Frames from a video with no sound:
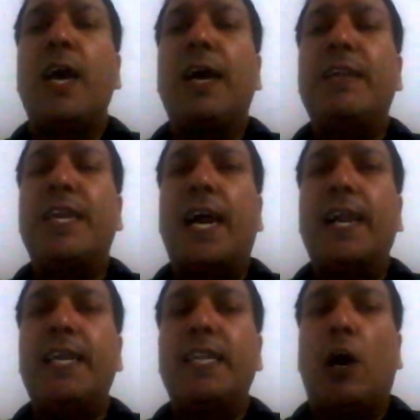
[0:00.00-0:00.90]

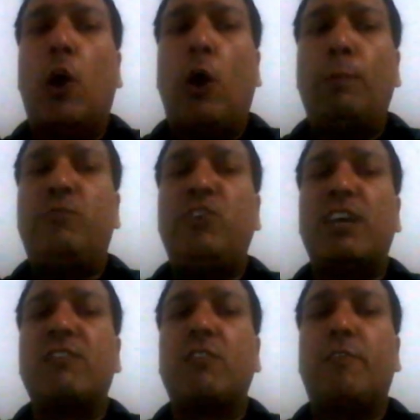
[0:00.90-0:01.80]
regarding the
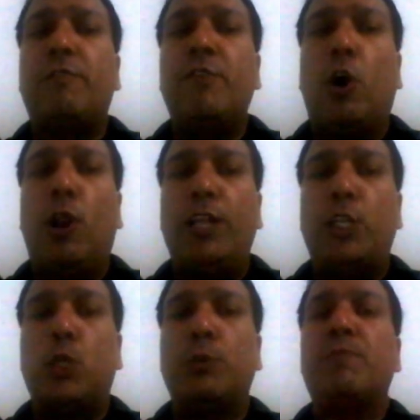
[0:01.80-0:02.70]
objects of knowledge.